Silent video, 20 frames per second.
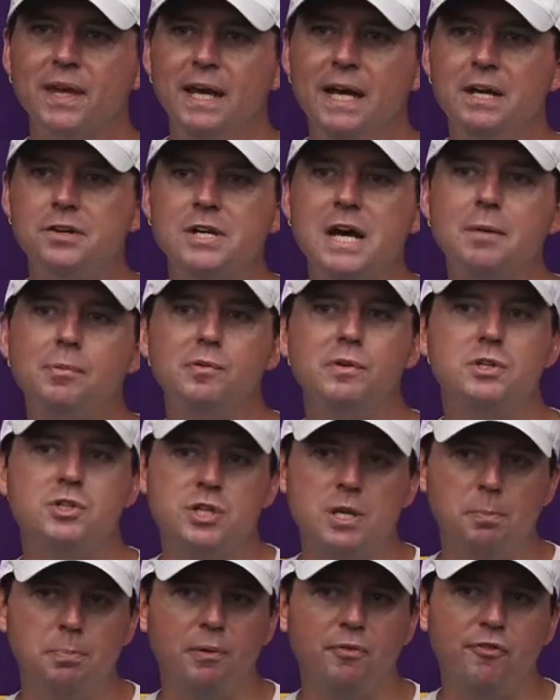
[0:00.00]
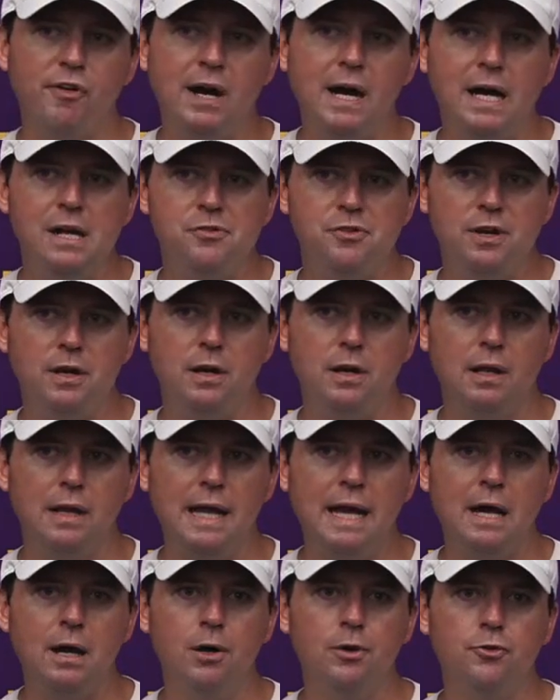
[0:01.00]
it definitely simplifies, and it
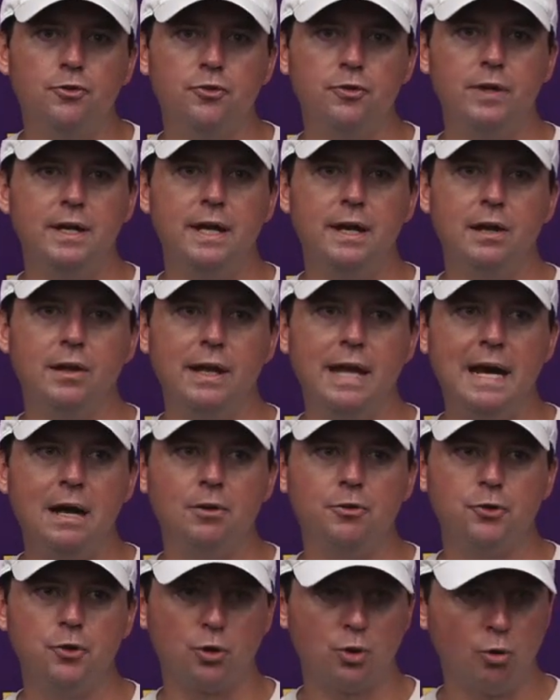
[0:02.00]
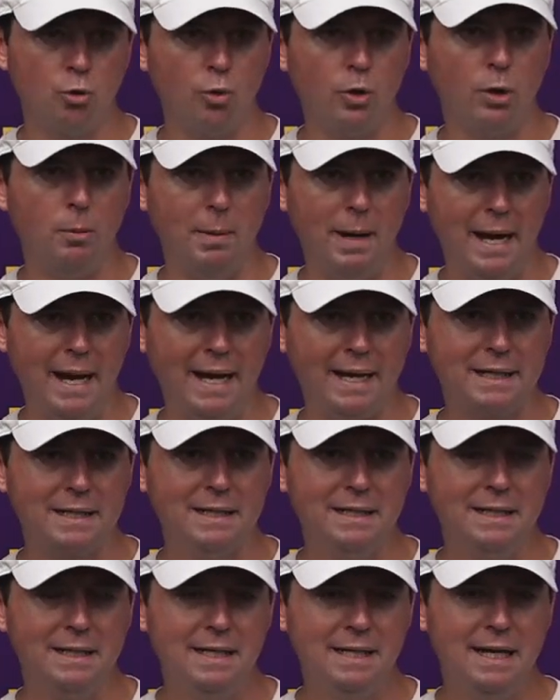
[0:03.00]
allows your quarterback,
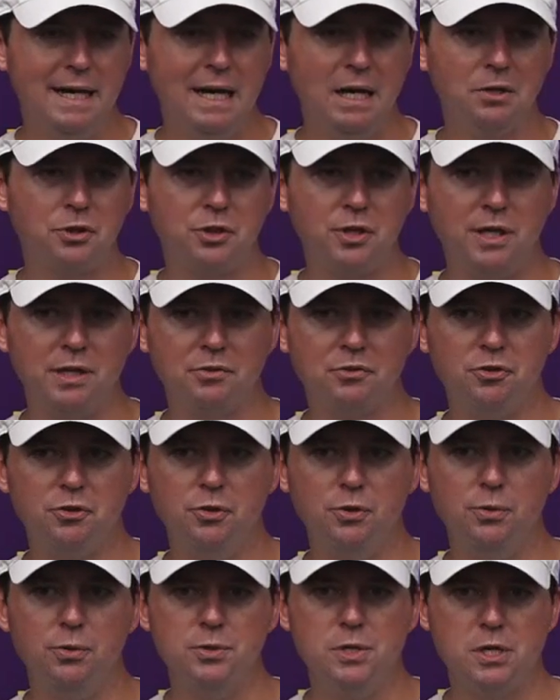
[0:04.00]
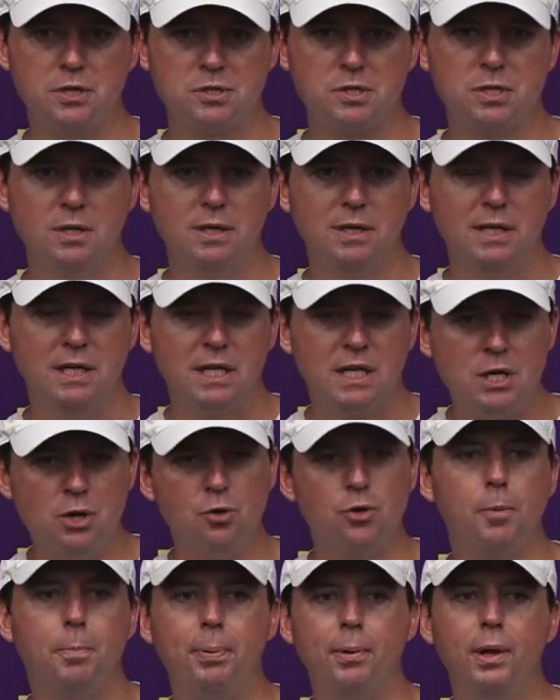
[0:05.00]
I think, to just
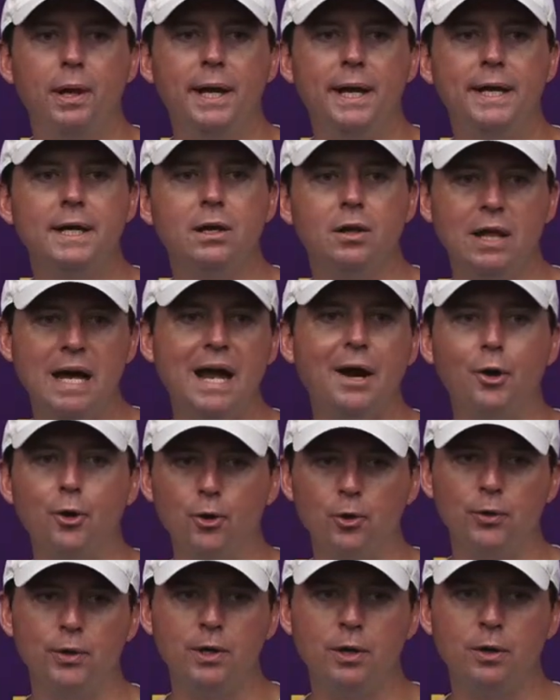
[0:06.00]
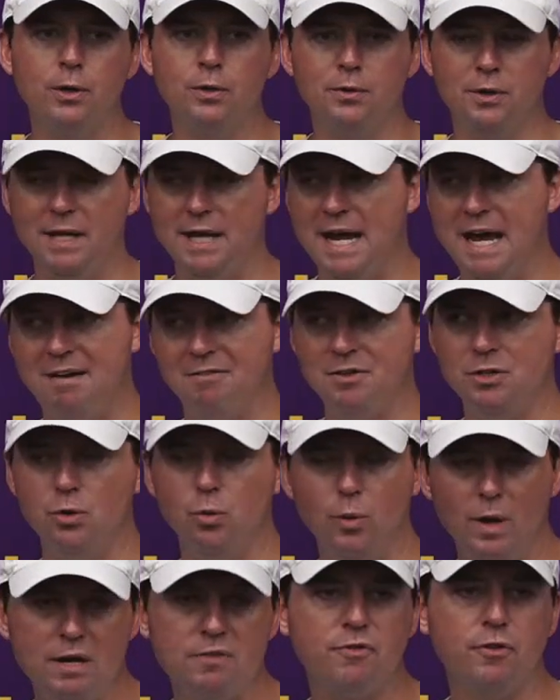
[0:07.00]
hear the play a lot earlier than having to
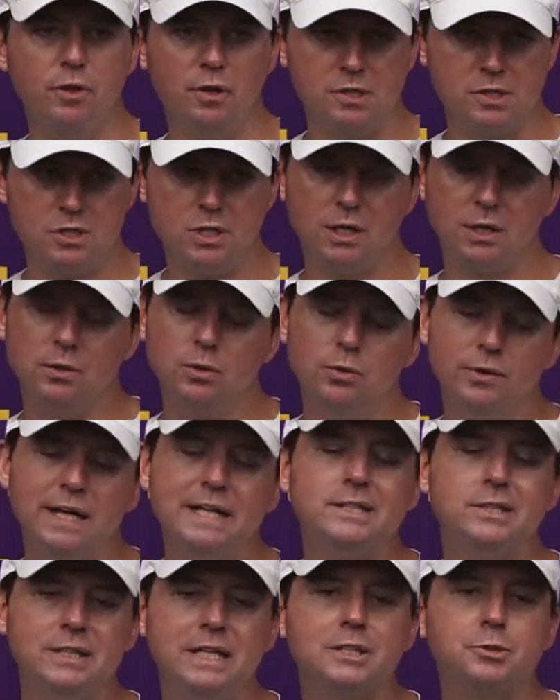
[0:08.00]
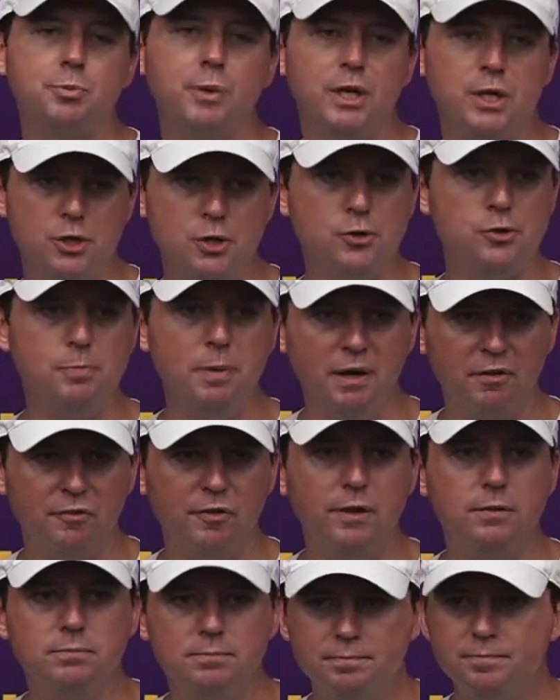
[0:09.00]
wait for the signal. That's been a huge
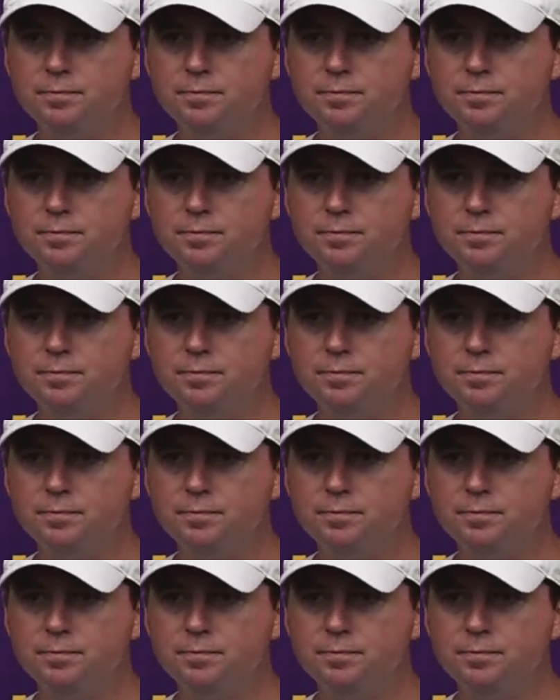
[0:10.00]
benefit.